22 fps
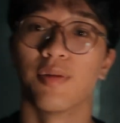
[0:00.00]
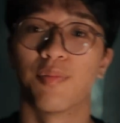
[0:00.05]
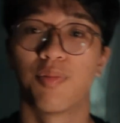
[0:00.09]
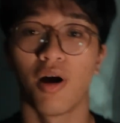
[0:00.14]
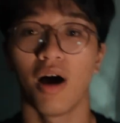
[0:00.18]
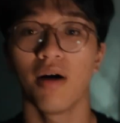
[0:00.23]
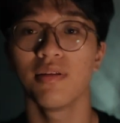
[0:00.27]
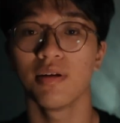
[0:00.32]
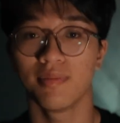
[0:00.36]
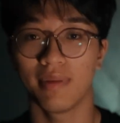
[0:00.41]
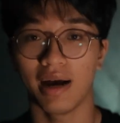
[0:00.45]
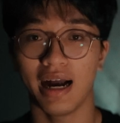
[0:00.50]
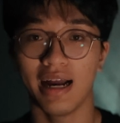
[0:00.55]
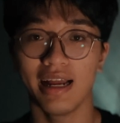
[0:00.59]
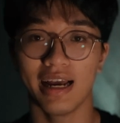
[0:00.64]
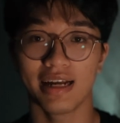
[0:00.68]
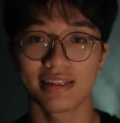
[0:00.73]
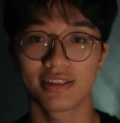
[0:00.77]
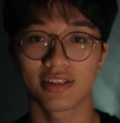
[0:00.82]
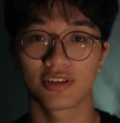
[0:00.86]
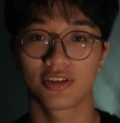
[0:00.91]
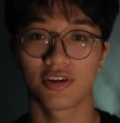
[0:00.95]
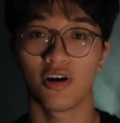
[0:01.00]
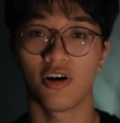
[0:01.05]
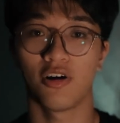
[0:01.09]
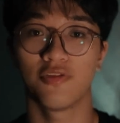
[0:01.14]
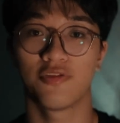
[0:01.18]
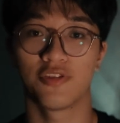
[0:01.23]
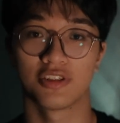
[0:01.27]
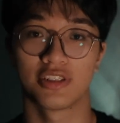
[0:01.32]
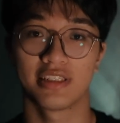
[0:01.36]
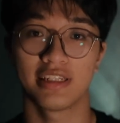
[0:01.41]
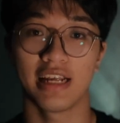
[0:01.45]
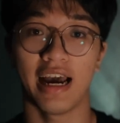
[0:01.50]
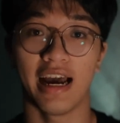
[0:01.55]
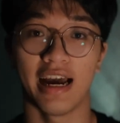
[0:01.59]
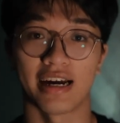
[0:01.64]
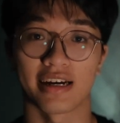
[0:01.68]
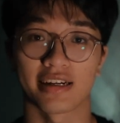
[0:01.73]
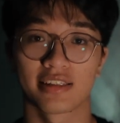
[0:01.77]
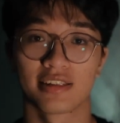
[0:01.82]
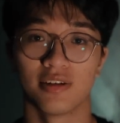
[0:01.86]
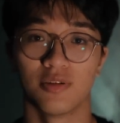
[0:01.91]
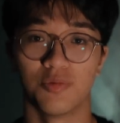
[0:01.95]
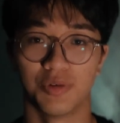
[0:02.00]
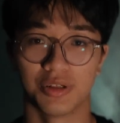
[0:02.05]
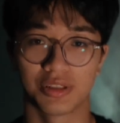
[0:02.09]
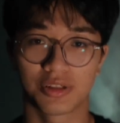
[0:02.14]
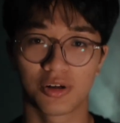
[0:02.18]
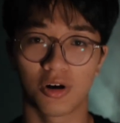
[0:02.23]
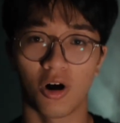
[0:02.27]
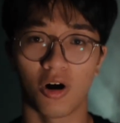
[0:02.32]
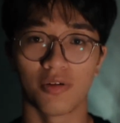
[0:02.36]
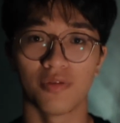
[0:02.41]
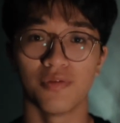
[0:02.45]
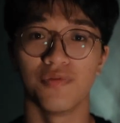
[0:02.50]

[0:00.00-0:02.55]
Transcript: problem I had to solve for stacks was called